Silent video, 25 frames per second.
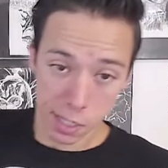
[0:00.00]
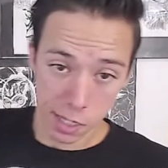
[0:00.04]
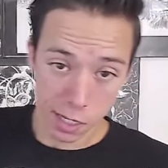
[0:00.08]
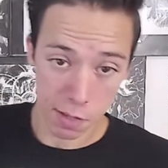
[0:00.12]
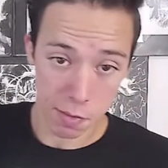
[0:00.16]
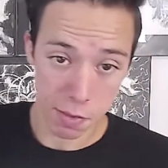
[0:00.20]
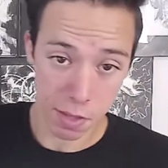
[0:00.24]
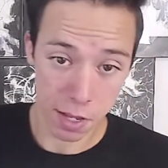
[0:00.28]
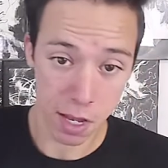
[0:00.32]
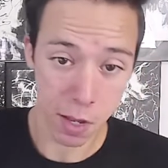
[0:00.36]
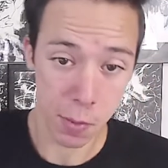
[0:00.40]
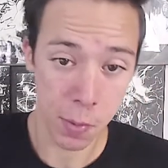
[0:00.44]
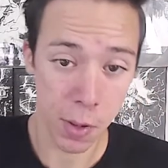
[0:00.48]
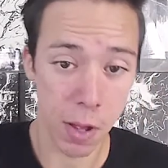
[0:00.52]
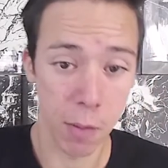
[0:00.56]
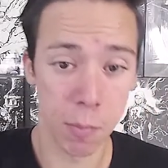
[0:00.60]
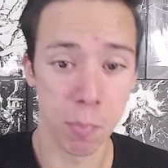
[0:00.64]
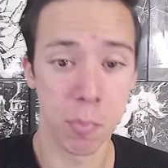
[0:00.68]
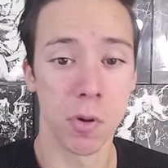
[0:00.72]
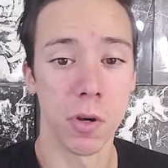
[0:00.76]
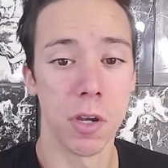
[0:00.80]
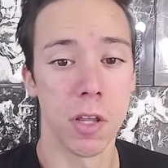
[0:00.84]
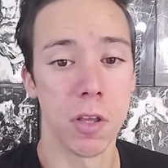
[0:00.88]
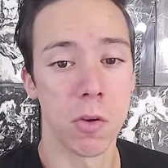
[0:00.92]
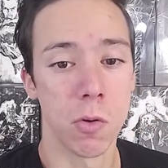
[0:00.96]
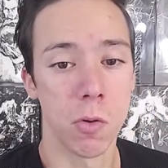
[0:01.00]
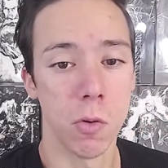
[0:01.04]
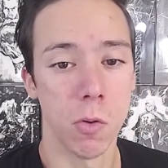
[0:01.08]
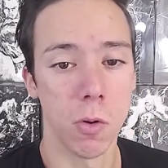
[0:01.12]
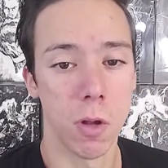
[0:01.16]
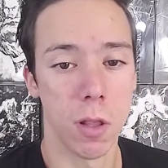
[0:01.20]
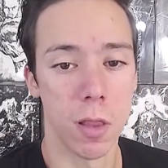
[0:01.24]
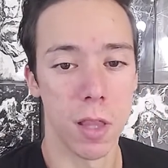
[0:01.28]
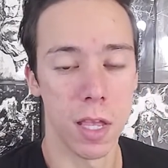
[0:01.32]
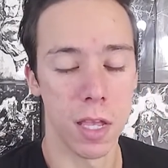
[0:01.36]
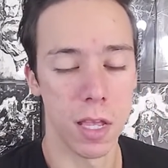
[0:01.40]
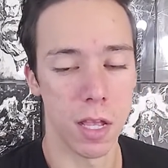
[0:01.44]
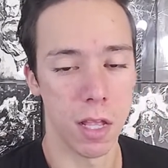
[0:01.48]
They come out pretty cool.
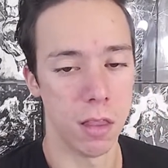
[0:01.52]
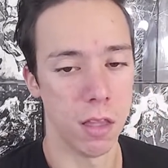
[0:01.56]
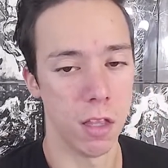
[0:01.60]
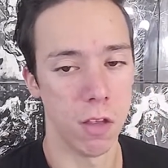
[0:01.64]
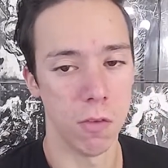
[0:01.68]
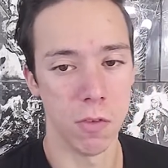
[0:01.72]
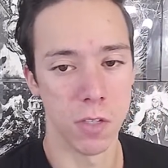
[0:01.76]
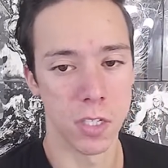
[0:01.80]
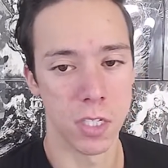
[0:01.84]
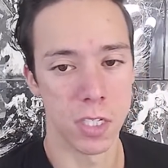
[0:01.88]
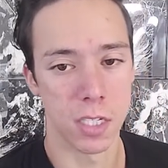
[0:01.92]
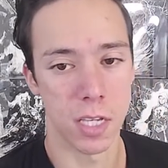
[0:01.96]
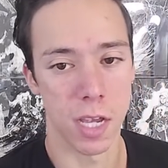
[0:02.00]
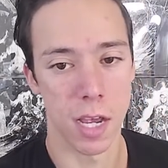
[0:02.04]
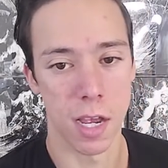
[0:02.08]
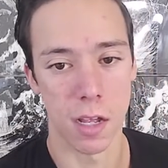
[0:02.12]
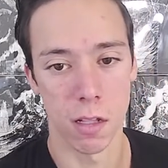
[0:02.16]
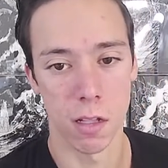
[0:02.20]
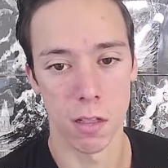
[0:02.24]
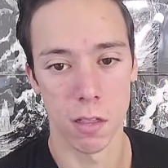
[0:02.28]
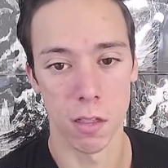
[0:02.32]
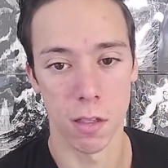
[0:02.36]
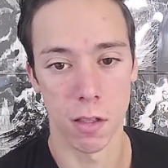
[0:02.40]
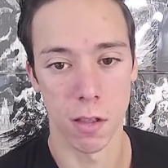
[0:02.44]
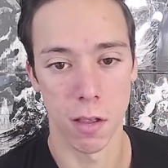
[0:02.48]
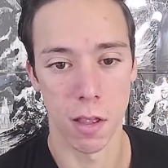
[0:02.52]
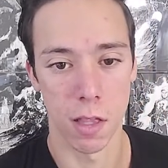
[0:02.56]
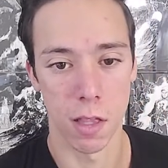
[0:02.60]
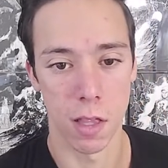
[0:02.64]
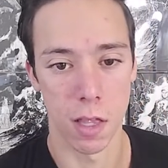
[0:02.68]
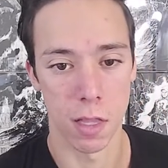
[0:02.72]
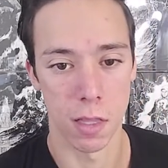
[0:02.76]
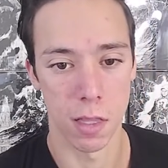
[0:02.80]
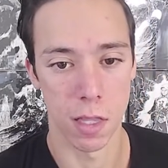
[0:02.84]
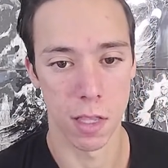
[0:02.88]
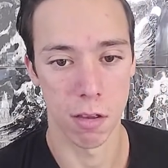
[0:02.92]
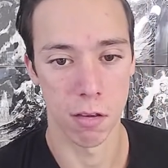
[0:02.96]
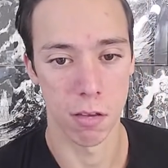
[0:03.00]
I love his style. I
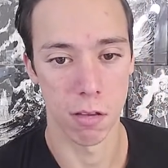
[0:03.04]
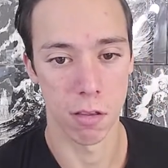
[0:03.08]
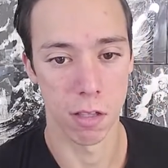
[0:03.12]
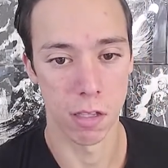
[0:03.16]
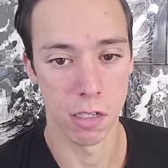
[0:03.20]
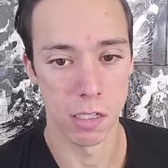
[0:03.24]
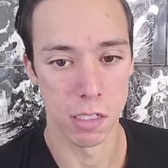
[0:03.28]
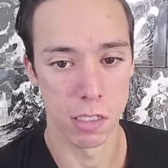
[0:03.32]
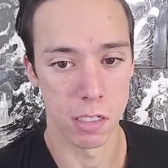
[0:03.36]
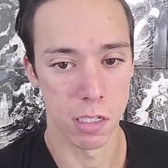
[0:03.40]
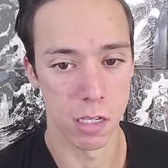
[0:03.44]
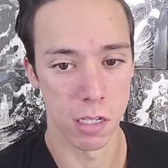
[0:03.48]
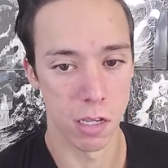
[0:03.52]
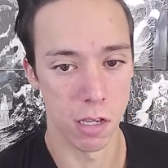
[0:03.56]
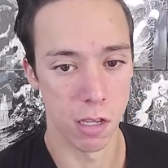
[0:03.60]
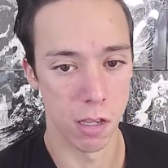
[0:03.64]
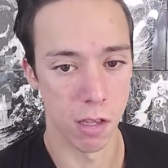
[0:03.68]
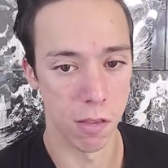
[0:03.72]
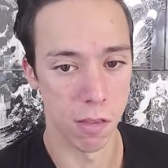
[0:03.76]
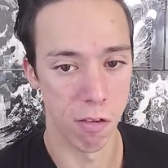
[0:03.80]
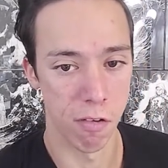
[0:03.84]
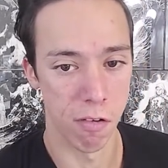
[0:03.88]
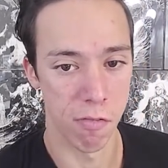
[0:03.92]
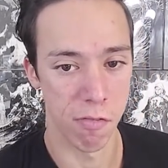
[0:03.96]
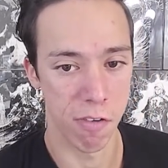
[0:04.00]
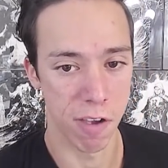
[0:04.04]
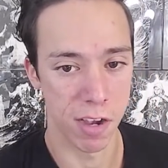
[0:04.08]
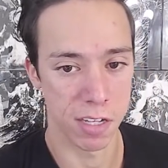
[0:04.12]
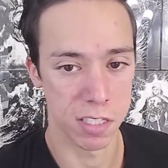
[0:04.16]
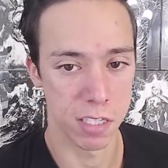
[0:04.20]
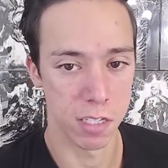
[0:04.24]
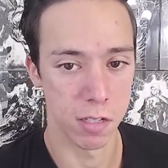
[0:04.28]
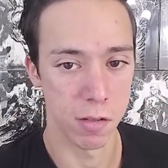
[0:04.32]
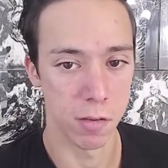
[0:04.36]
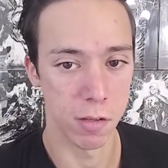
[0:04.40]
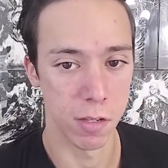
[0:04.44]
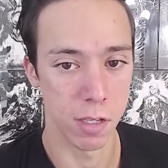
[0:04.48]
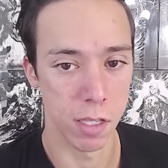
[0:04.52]
like his the effects
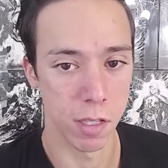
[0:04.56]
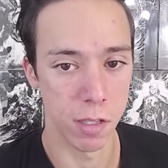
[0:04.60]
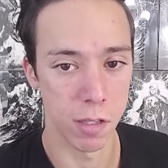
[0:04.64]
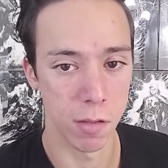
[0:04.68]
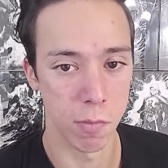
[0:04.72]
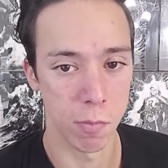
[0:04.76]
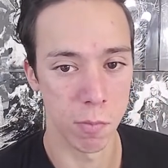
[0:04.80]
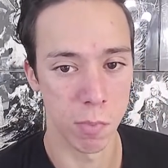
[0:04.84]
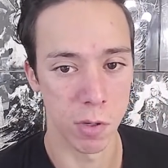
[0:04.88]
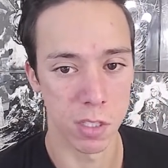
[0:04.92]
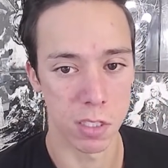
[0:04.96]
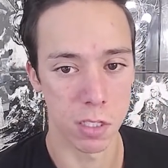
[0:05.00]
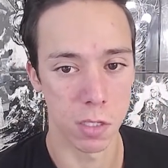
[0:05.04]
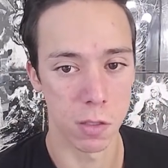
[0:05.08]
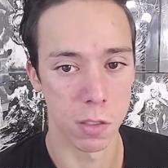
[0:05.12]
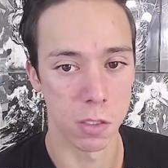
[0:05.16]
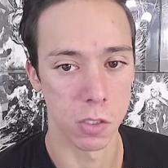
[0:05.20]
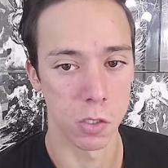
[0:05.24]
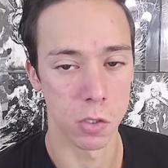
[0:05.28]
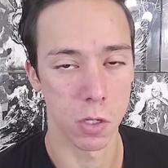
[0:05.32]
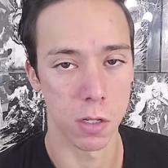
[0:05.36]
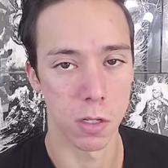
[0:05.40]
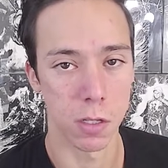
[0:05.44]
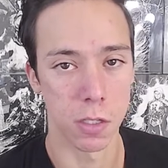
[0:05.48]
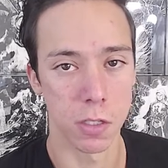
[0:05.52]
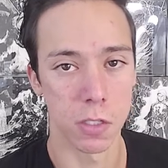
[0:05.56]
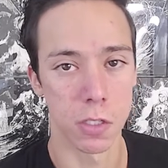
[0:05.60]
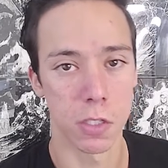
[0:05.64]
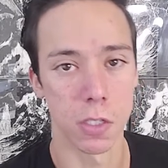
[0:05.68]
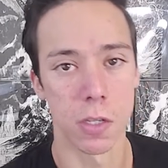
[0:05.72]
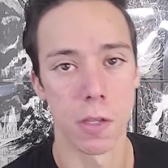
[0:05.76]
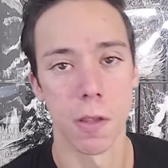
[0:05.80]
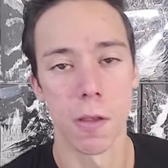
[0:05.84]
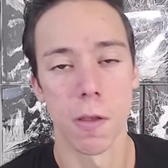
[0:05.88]
he puts on the drawings.